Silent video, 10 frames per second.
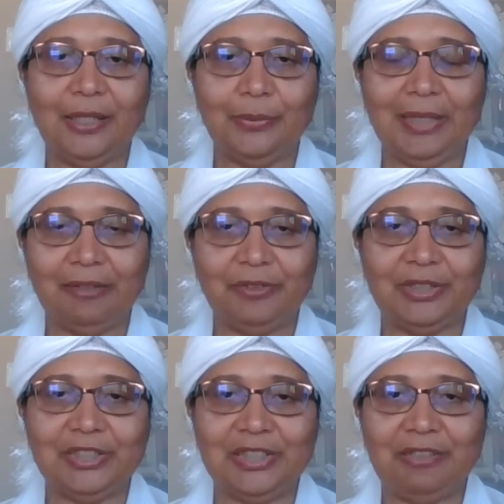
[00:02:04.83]
We have to
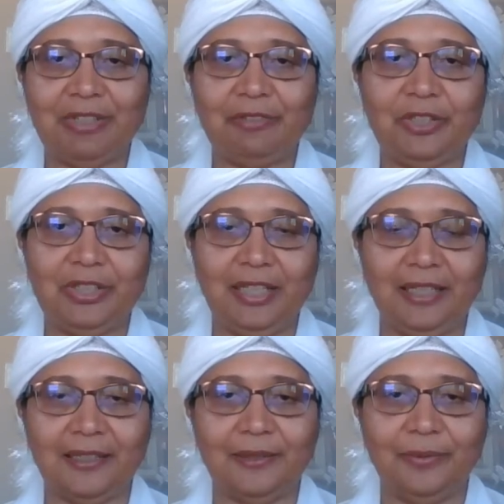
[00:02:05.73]
achieve
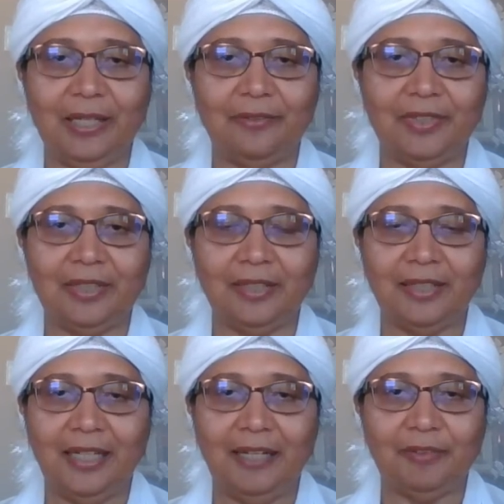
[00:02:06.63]
everything. We have to
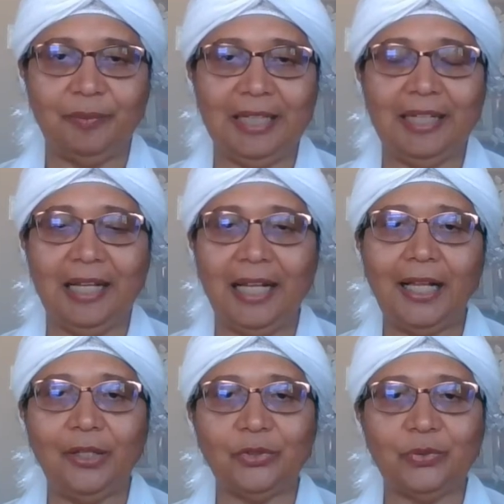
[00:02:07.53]
have a big
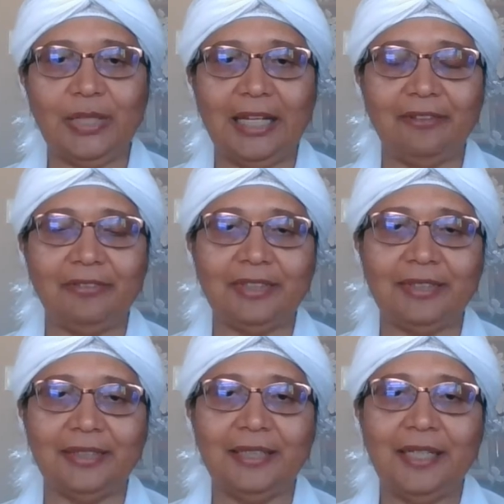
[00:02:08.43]
house, we have
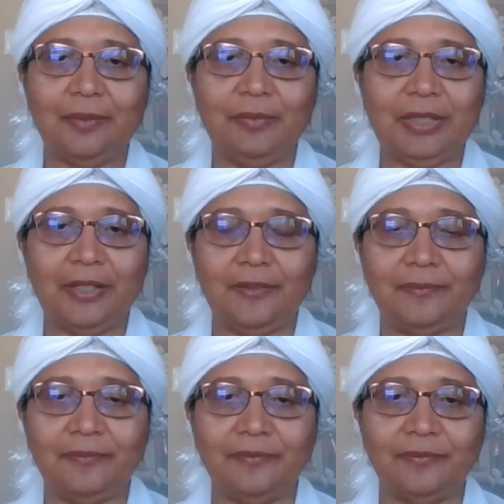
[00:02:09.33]
to
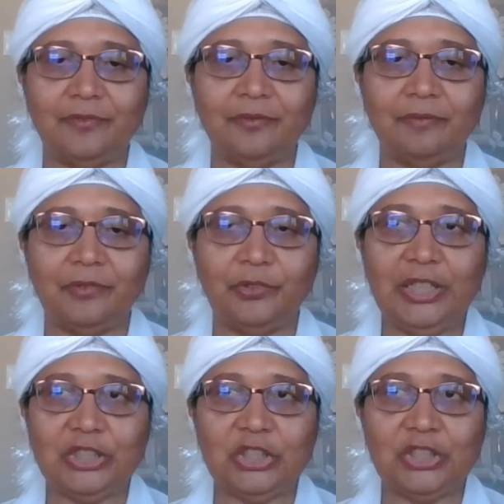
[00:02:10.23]
become
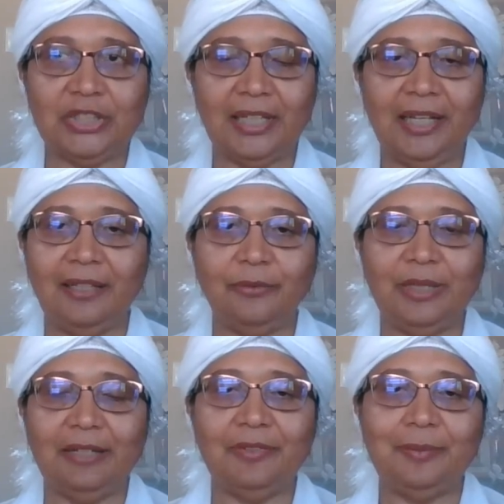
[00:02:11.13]
rich, and we
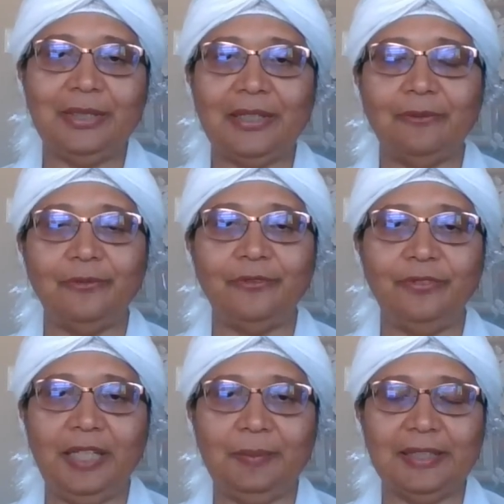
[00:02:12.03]
have to become
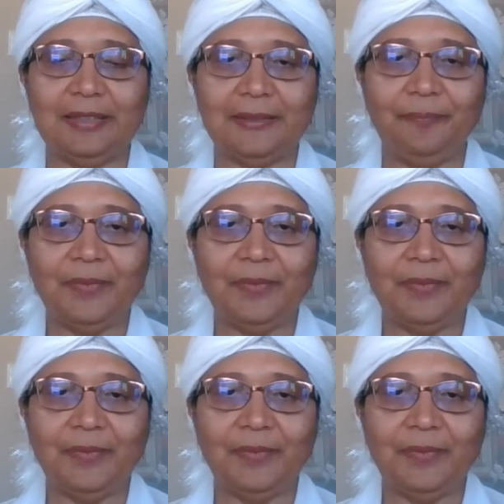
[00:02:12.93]
famous.